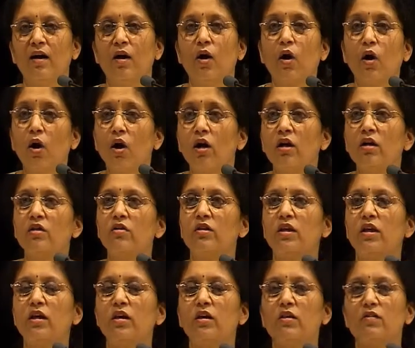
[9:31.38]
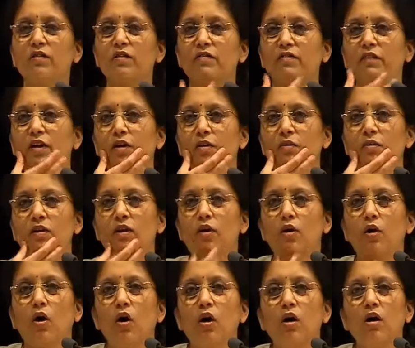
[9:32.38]
Or you think of a fellow with a
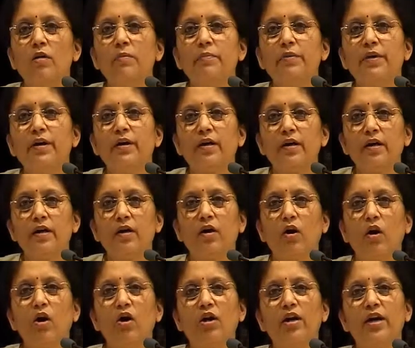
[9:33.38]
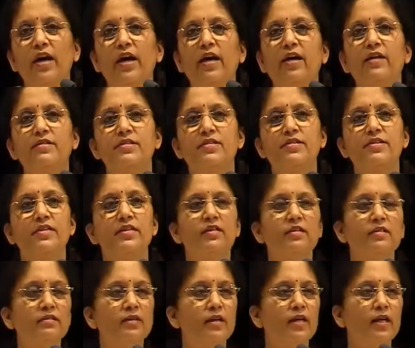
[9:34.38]
long beard, long hair, sitting
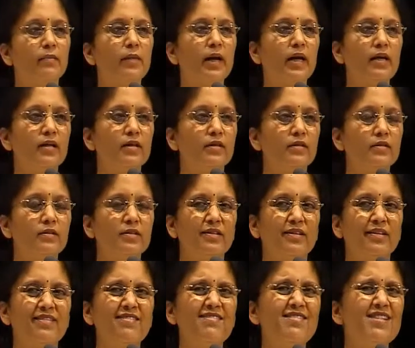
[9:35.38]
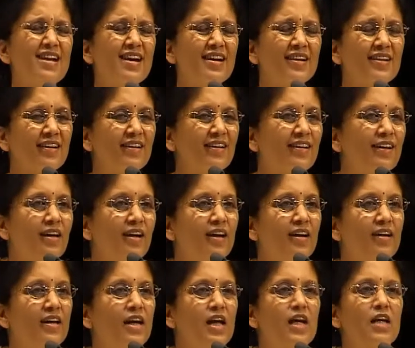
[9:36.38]
in the Himalayas. None
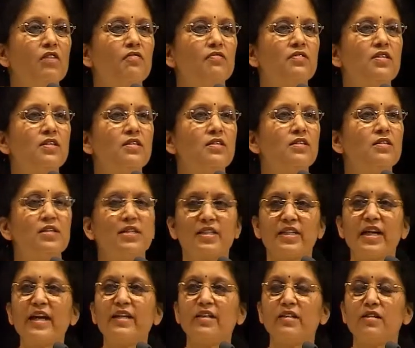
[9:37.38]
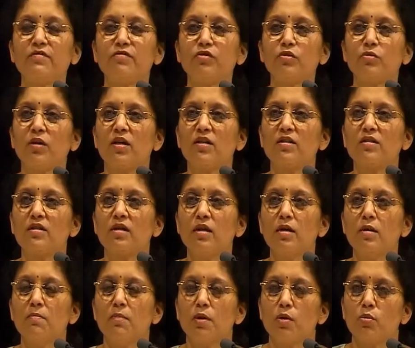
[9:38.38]
of this is attractive to us.
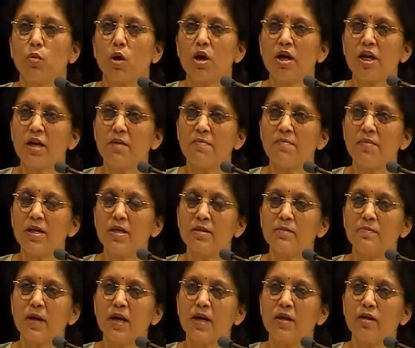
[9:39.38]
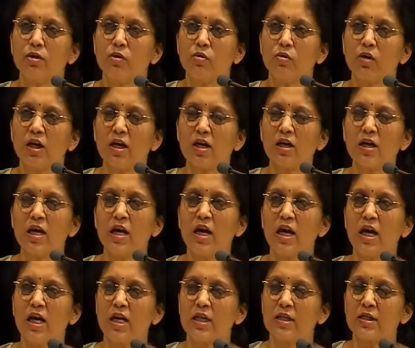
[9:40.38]
But what he means by yogi
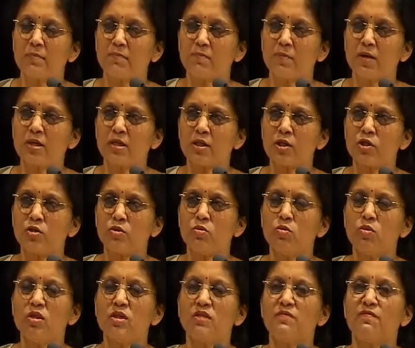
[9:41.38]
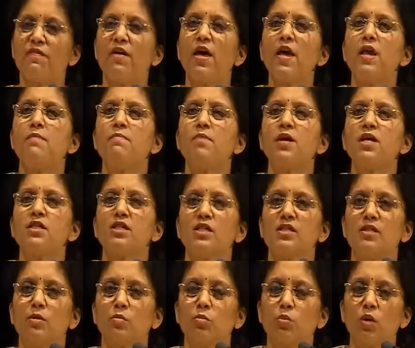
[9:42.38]
is a person who's very much
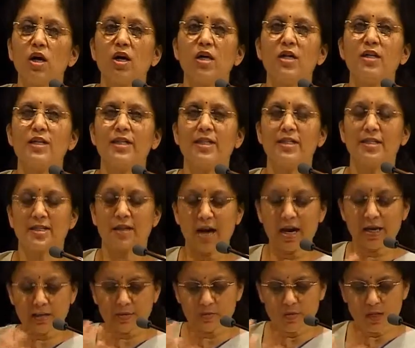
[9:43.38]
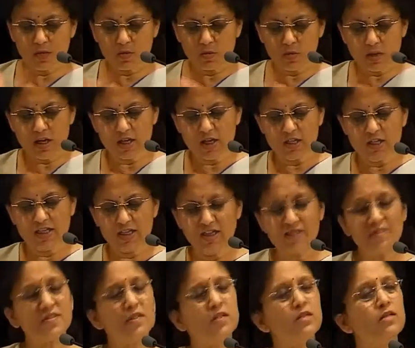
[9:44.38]
in the world, he interacts with the world, he
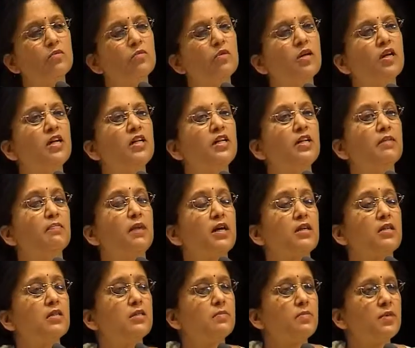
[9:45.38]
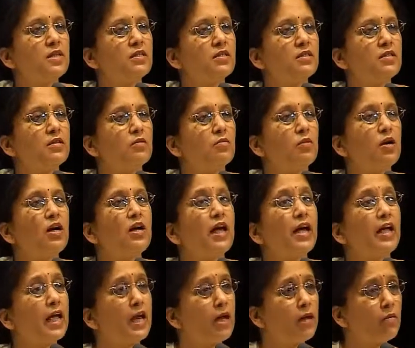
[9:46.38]
lives in the world, he participates in the world
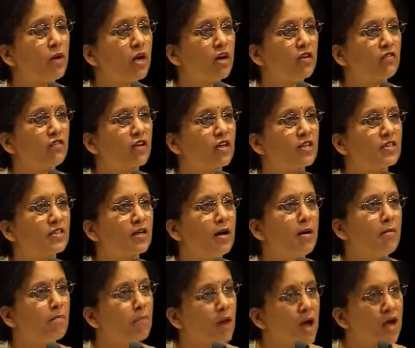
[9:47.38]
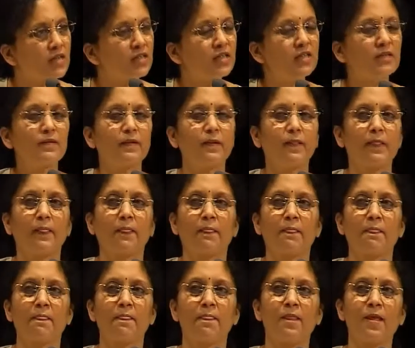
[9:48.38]
like any one of us. But
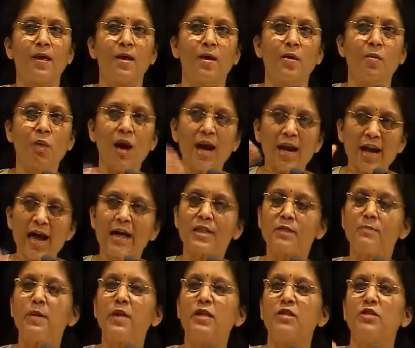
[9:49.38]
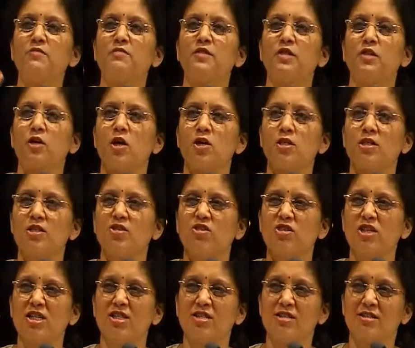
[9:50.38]
one aspect of his
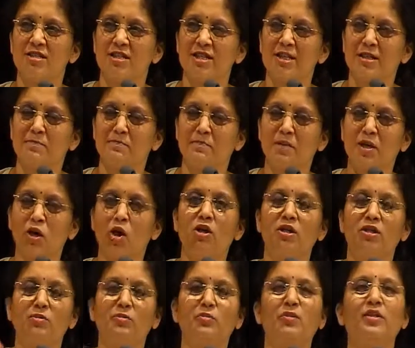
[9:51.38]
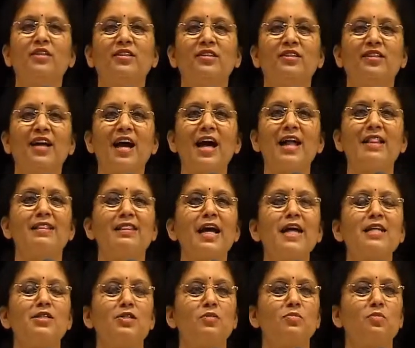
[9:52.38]
concentration is beyond the world. And
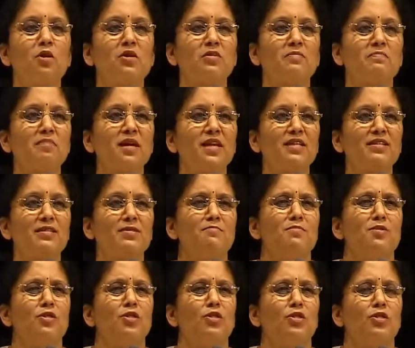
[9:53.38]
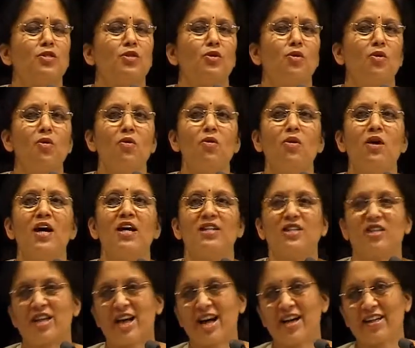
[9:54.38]
that's what makes him so
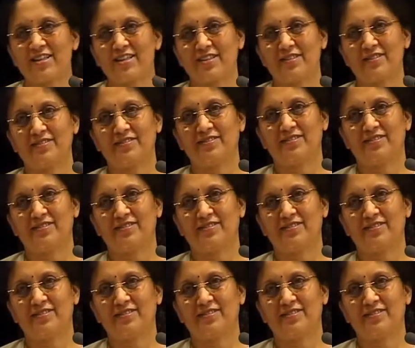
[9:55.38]
attractive.